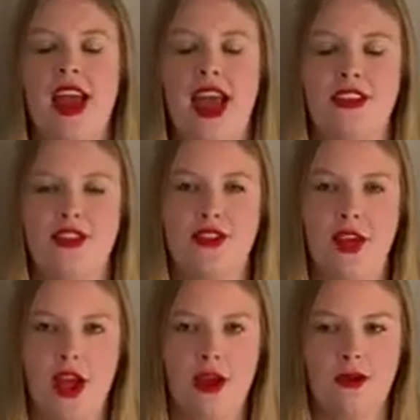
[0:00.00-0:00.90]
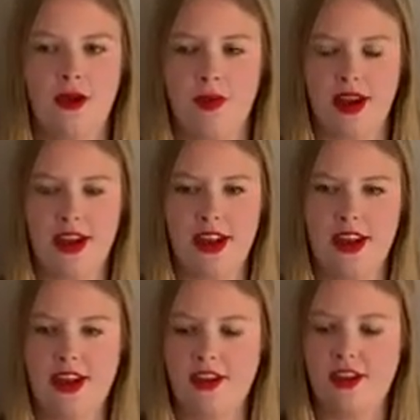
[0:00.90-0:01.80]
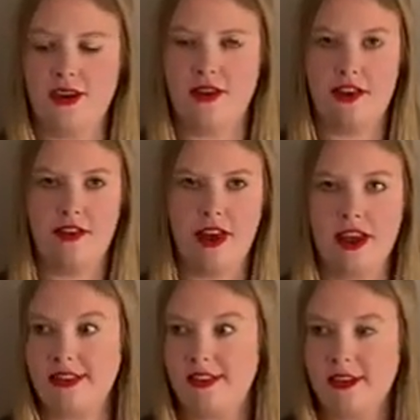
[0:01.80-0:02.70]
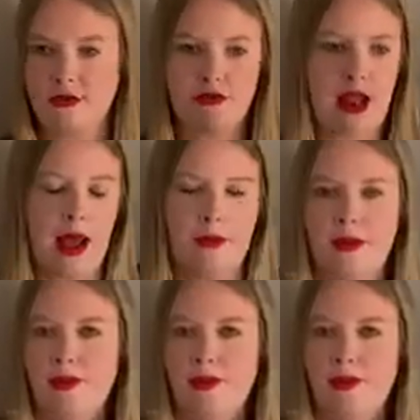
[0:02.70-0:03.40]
And so we're going to use our fingers to grab.